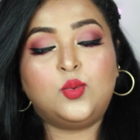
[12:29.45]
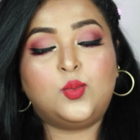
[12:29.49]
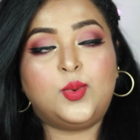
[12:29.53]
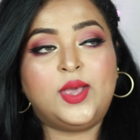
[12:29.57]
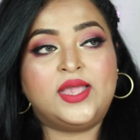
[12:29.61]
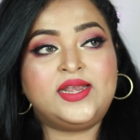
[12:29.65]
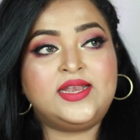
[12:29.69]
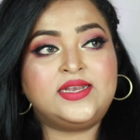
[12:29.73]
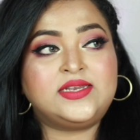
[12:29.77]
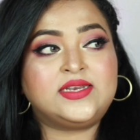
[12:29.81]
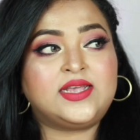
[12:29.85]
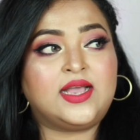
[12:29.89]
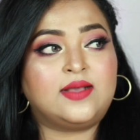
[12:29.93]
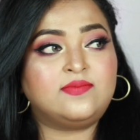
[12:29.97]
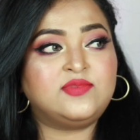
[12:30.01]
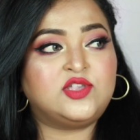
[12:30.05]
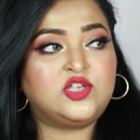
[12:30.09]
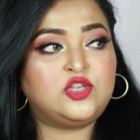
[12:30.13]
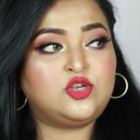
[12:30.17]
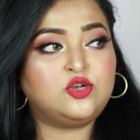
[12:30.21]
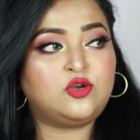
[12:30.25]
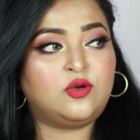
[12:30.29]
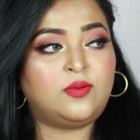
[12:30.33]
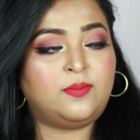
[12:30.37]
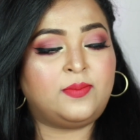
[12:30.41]
When it
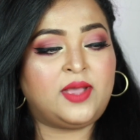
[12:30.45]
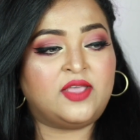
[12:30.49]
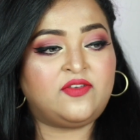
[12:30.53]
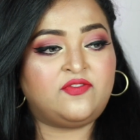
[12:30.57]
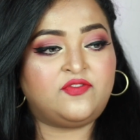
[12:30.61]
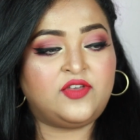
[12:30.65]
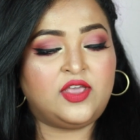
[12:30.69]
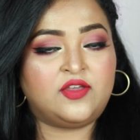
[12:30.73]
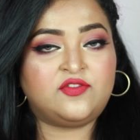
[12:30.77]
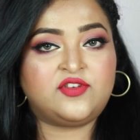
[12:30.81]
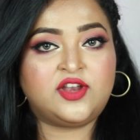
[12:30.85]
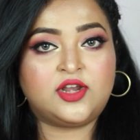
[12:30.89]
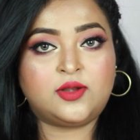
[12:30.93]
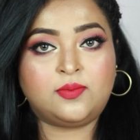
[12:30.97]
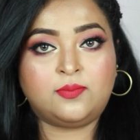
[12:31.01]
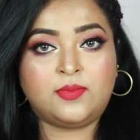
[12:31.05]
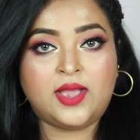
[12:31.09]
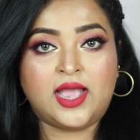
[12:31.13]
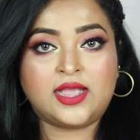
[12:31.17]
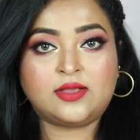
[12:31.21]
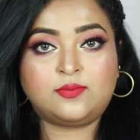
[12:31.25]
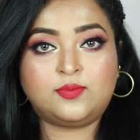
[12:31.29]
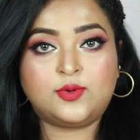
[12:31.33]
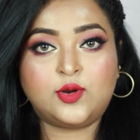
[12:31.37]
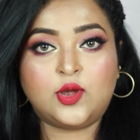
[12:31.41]
comes to my favorite
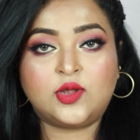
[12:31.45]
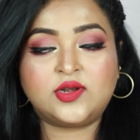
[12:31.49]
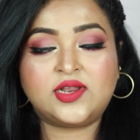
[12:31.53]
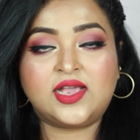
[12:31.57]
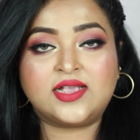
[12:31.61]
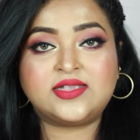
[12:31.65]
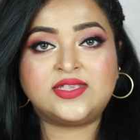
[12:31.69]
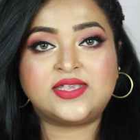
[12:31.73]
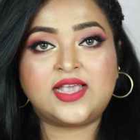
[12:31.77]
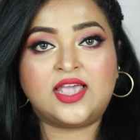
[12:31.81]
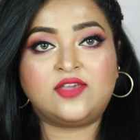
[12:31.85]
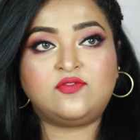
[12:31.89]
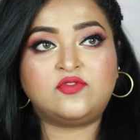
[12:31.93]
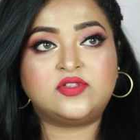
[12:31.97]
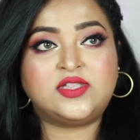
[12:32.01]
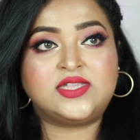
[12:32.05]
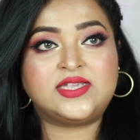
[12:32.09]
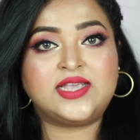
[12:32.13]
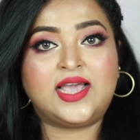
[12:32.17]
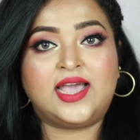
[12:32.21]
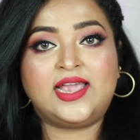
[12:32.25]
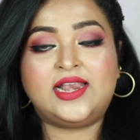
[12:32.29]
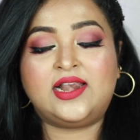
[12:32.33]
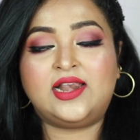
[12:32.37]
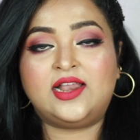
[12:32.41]
MAC products, I would
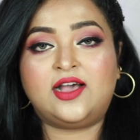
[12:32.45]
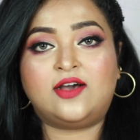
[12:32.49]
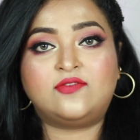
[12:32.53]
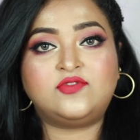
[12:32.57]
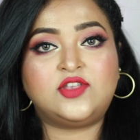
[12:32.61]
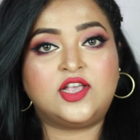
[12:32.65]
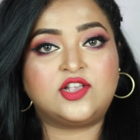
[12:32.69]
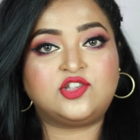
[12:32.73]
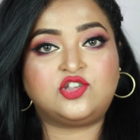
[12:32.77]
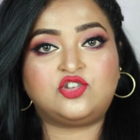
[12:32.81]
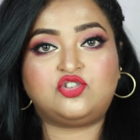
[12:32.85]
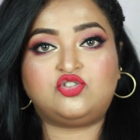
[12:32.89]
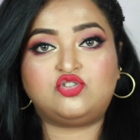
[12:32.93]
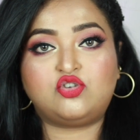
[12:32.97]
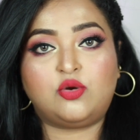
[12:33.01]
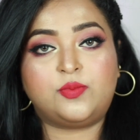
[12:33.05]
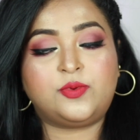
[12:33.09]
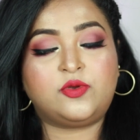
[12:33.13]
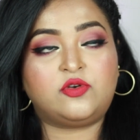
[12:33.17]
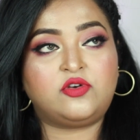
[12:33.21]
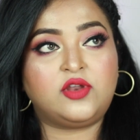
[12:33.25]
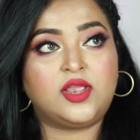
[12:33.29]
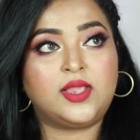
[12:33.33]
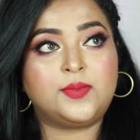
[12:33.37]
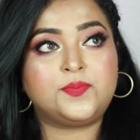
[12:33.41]
say I love their
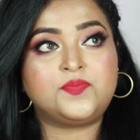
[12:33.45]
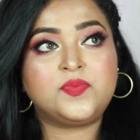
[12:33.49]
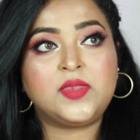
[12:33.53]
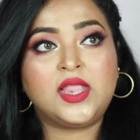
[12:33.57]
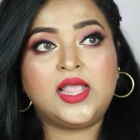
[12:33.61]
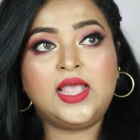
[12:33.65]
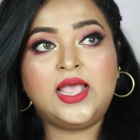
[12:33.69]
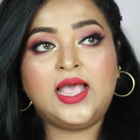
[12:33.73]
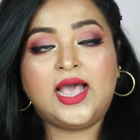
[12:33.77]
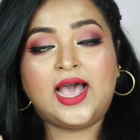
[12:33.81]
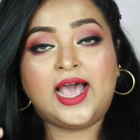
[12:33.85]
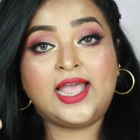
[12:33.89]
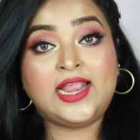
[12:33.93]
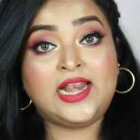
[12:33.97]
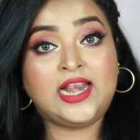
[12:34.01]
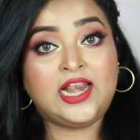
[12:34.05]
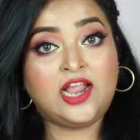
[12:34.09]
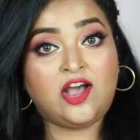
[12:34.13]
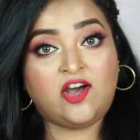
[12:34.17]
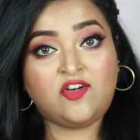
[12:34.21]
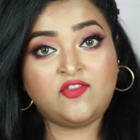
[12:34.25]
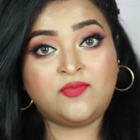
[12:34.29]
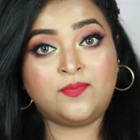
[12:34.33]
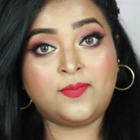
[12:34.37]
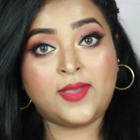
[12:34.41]
strobe cream. I
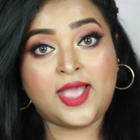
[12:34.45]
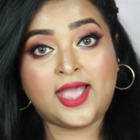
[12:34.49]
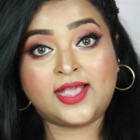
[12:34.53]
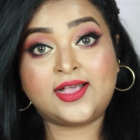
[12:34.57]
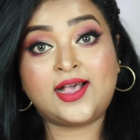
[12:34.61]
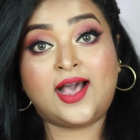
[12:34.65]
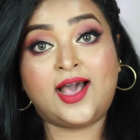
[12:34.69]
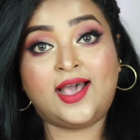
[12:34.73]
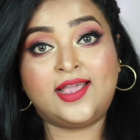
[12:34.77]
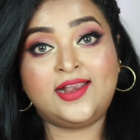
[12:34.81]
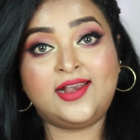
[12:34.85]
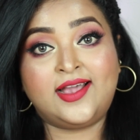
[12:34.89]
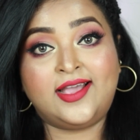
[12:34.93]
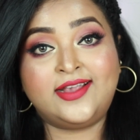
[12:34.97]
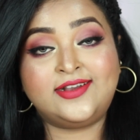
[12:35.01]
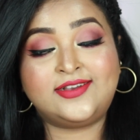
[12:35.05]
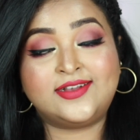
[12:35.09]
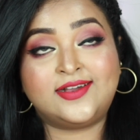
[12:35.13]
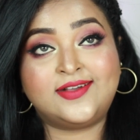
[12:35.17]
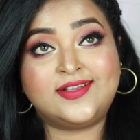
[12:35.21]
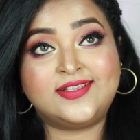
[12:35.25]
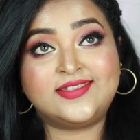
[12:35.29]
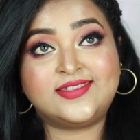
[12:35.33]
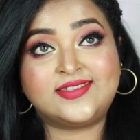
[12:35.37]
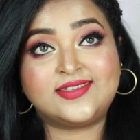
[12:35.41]
love MAC
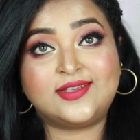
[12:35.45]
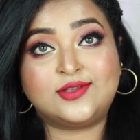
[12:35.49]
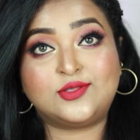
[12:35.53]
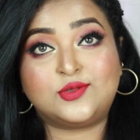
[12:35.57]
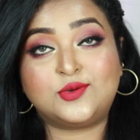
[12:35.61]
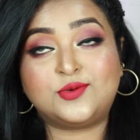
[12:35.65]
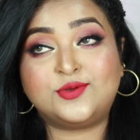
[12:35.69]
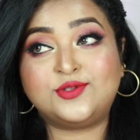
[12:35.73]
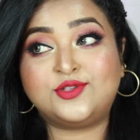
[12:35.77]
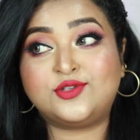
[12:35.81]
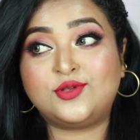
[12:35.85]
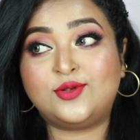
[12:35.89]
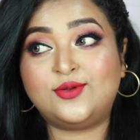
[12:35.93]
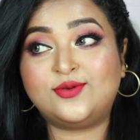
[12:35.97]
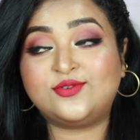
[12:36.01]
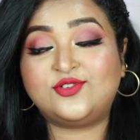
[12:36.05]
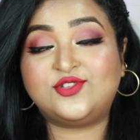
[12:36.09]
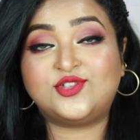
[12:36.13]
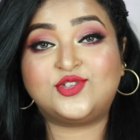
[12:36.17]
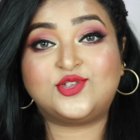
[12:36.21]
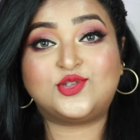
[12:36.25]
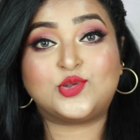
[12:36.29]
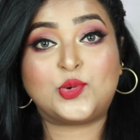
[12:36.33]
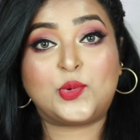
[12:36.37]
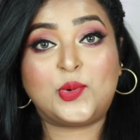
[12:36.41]
highlighters. Those look
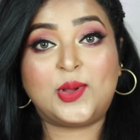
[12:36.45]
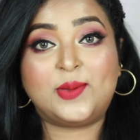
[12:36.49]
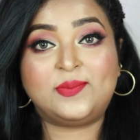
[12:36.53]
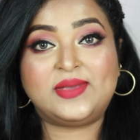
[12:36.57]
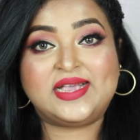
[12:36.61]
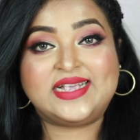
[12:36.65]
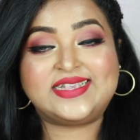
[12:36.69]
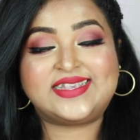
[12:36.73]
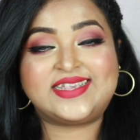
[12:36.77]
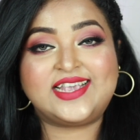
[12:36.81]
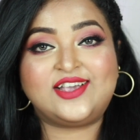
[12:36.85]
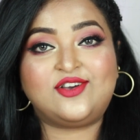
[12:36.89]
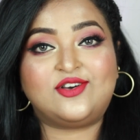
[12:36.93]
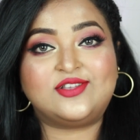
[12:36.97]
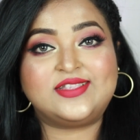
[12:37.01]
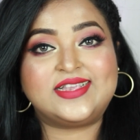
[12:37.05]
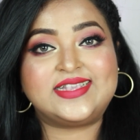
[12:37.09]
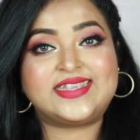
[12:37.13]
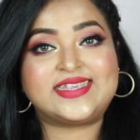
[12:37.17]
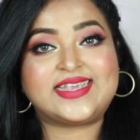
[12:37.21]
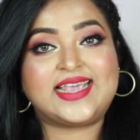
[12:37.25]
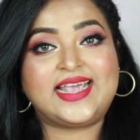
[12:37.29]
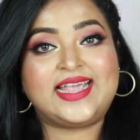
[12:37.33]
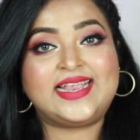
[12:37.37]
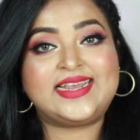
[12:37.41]
so amazing on
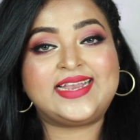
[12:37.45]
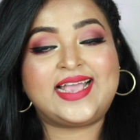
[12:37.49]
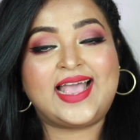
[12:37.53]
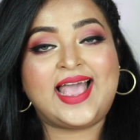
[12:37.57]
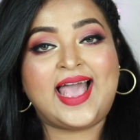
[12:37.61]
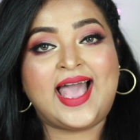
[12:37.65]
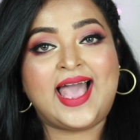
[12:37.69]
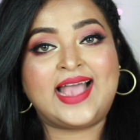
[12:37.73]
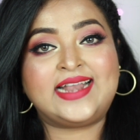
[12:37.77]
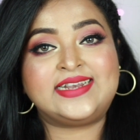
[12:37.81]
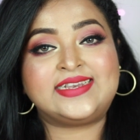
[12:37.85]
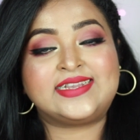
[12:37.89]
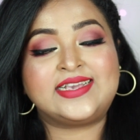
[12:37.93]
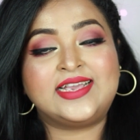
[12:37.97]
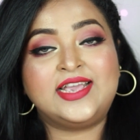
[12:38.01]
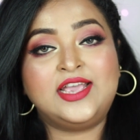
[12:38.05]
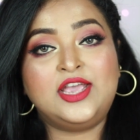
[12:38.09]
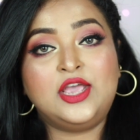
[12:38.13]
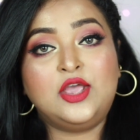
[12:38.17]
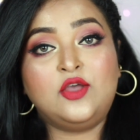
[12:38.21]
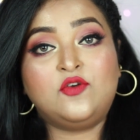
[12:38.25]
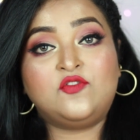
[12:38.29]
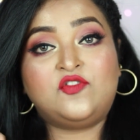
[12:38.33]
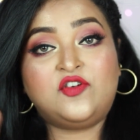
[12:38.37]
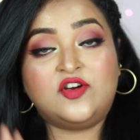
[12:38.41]
the skin. And
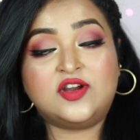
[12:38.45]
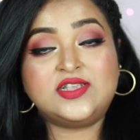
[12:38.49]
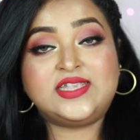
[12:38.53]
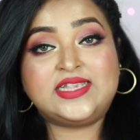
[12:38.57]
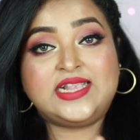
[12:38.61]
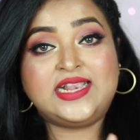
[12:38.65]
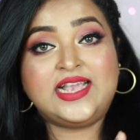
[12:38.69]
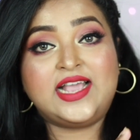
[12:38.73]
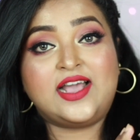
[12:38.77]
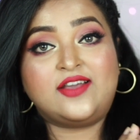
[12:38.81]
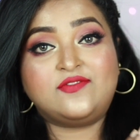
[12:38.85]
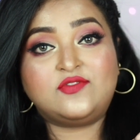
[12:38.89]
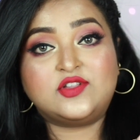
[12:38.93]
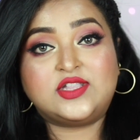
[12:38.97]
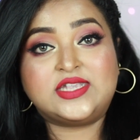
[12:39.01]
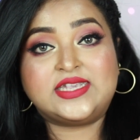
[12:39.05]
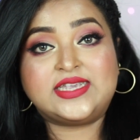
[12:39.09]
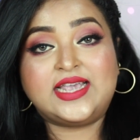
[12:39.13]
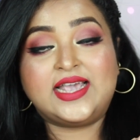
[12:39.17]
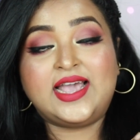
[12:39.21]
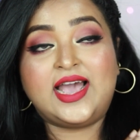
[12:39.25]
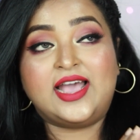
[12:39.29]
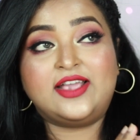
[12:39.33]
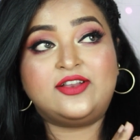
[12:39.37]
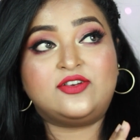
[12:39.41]
firstly, I would
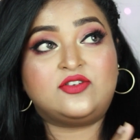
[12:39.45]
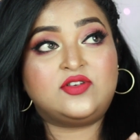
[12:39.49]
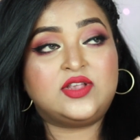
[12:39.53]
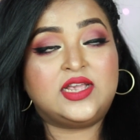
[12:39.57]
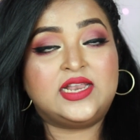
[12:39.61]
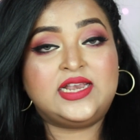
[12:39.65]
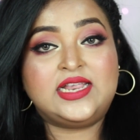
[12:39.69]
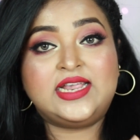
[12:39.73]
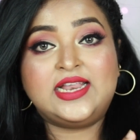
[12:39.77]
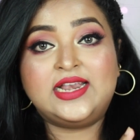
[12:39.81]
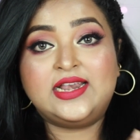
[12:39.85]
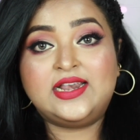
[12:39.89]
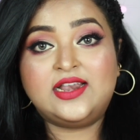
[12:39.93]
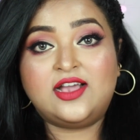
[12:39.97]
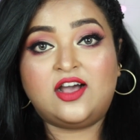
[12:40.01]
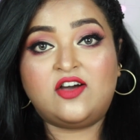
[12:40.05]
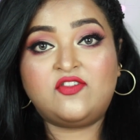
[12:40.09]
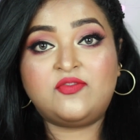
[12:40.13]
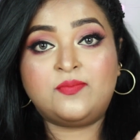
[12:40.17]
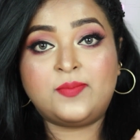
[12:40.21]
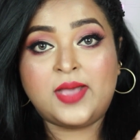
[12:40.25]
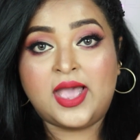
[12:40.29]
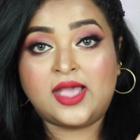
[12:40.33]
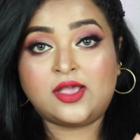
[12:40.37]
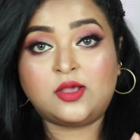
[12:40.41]
say I really
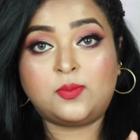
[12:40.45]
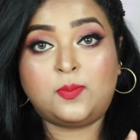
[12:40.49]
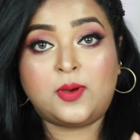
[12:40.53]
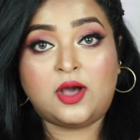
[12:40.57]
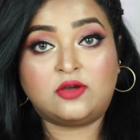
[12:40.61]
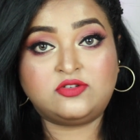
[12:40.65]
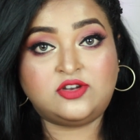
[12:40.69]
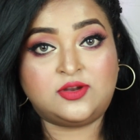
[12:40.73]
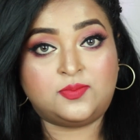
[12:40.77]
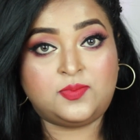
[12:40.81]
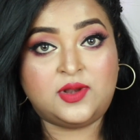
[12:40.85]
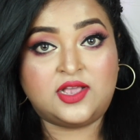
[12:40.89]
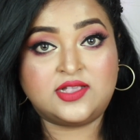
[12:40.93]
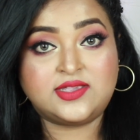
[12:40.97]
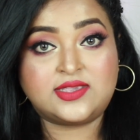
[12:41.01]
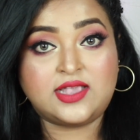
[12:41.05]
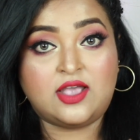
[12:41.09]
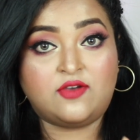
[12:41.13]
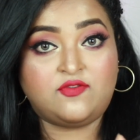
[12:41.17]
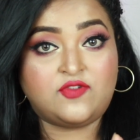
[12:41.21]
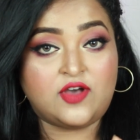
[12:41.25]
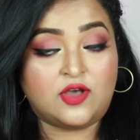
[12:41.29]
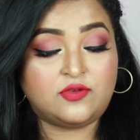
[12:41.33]
love MAC powder plus a